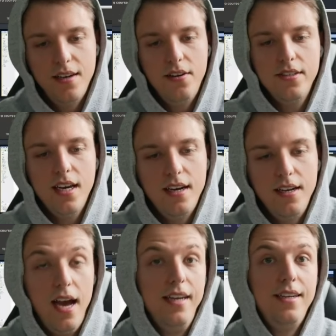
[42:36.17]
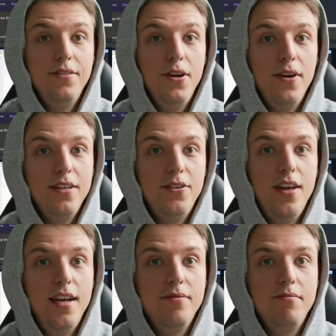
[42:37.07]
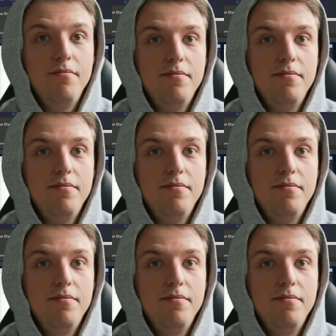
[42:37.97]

Okay, I didn't even know I could do that.